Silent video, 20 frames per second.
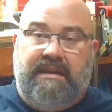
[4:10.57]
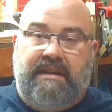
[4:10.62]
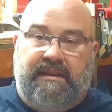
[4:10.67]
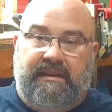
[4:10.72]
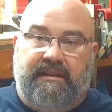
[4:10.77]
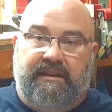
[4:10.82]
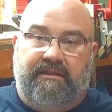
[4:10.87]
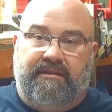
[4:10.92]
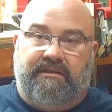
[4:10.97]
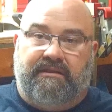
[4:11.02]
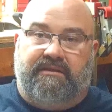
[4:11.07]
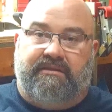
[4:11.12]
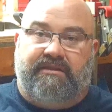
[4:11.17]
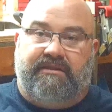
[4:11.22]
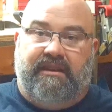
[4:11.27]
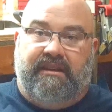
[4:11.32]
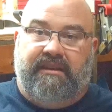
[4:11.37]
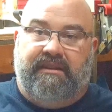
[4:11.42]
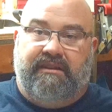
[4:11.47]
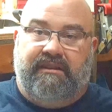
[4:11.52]
It is
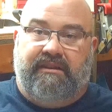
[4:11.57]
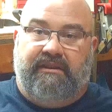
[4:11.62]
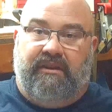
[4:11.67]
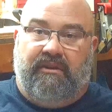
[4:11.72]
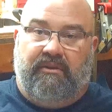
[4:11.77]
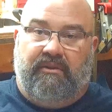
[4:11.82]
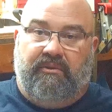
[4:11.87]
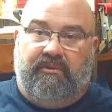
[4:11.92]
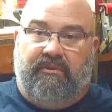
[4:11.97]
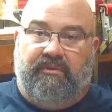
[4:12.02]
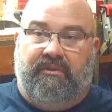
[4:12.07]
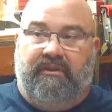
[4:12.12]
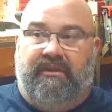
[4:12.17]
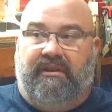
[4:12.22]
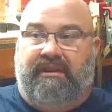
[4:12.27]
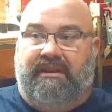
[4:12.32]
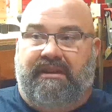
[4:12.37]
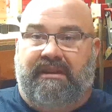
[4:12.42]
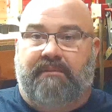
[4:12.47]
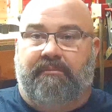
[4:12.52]
extended on
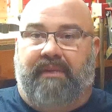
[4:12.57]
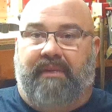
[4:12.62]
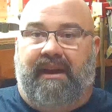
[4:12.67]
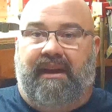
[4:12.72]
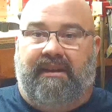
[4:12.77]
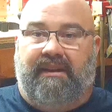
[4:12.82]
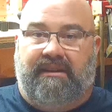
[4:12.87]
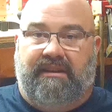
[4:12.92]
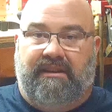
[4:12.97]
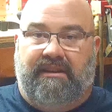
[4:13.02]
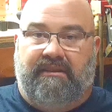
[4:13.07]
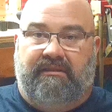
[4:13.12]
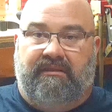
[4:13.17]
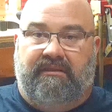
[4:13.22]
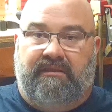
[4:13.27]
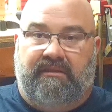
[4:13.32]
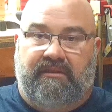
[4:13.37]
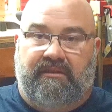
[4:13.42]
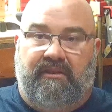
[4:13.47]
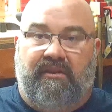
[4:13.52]
the impact
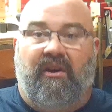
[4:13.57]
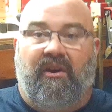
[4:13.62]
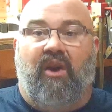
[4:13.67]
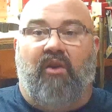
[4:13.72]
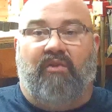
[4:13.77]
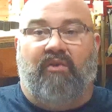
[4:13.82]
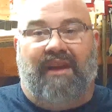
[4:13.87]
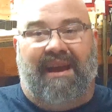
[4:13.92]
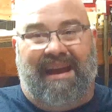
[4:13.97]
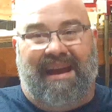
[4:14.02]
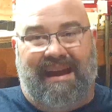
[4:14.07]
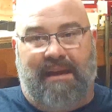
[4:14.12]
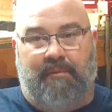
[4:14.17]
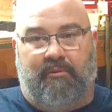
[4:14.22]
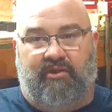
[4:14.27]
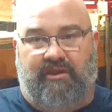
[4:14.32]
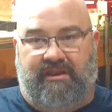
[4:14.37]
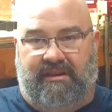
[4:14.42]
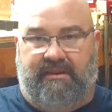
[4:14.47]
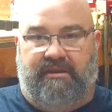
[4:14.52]
end, on the
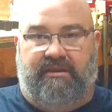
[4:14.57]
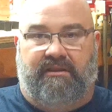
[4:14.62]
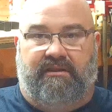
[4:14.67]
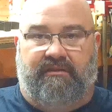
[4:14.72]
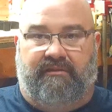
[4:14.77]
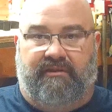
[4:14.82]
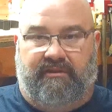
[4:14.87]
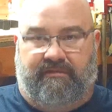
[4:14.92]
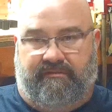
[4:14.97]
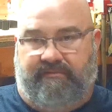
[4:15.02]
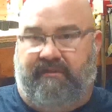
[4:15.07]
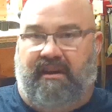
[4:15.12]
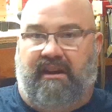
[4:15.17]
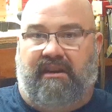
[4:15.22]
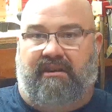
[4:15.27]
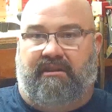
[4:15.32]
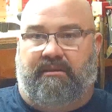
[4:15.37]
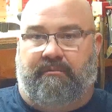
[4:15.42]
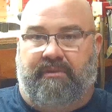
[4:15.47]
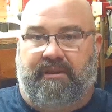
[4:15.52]
hammer end of the
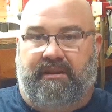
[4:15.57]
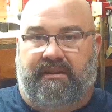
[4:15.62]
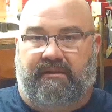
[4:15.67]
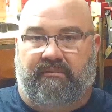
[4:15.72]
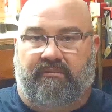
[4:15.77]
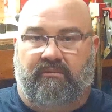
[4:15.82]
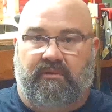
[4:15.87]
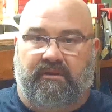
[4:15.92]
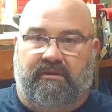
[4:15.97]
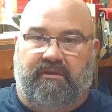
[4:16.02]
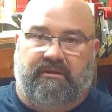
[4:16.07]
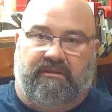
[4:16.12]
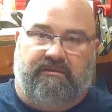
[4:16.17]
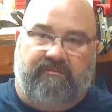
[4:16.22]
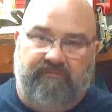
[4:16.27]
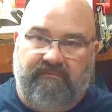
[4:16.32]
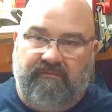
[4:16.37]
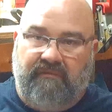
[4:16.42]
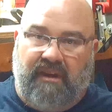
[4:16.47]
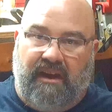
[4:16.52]
firing pin, where the
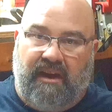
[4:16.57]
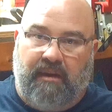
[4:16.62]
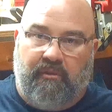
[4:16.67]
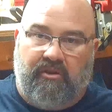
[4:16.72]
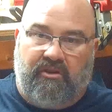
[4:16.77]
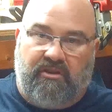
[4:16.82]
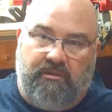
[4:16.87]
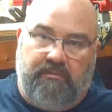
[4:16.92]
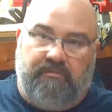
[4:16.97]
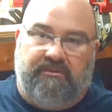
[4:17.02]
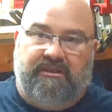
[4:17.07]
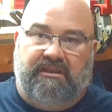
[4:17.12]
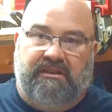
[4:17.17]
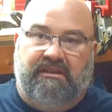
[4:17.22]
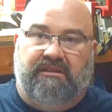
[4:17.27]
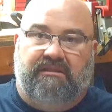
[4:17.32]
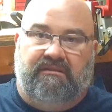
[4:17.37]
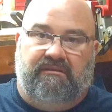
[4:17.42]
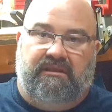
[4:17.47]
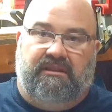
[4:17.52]
hammer comes
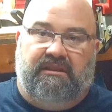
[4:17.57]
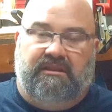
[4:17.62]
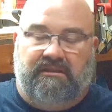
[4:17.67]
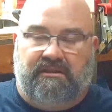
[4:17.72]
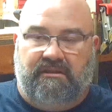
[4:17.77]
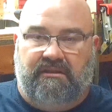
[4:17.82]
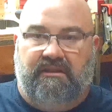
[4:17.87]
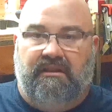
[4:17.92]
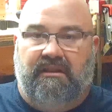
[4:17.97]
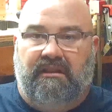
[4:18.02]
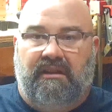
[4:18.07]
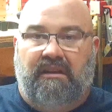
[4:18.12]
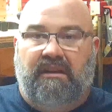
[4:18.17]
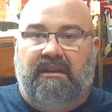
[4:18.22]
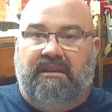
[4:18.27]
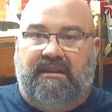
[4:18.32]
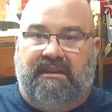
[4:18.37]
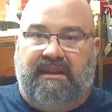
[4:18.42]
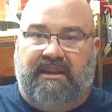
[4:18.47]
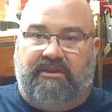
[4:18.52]
in and hits it.
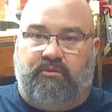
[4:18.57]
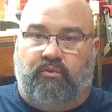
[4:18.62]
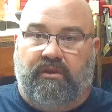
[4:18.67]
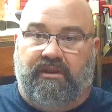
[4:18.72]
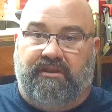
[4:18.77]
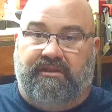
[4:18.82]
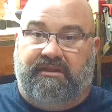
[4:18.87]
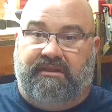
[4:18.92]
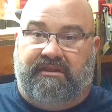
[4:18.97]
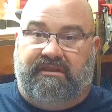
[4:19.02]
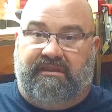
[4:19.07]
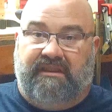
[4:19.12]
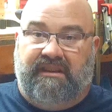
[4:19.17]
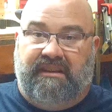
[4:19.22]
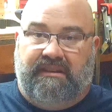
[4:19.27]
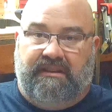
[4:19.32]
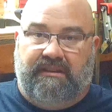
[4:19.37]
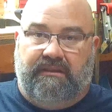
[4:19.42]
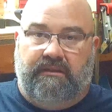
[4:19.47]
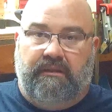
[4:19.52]
That's where it's
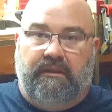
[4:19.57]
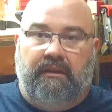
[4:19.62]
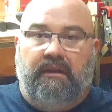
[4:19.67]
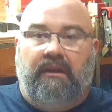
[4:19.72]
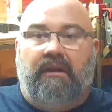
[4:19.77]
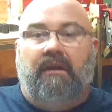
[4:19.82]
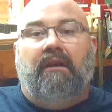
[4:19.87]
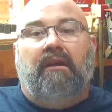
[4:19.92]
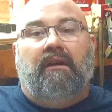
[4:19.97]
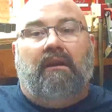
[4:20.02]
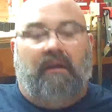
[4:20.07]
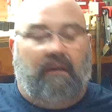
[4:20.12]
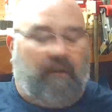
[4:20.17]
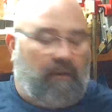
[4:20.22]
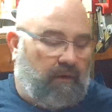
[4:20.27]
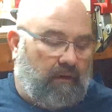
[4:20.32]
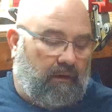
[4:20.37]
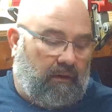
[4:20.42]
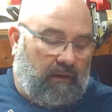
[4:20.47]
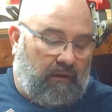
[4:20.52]
extended.
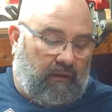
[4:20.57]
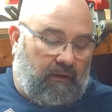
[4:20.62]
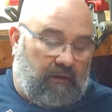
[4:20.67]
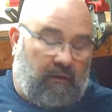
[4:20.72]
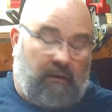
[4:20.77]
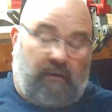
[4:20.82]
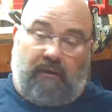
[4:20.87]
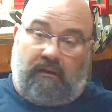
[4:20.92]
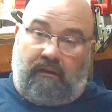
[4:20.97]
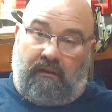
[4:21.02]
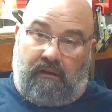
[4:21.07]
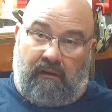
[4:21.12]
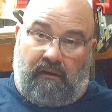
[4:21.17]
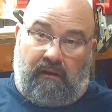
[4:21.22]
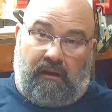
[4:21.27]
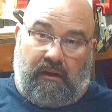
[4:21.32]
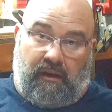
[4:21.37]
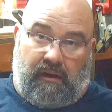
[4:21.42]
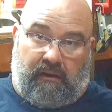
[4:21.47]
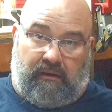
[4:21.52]

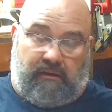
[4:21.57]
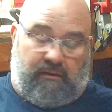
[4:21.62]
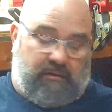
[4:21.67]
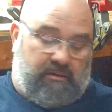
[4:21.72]
Alright.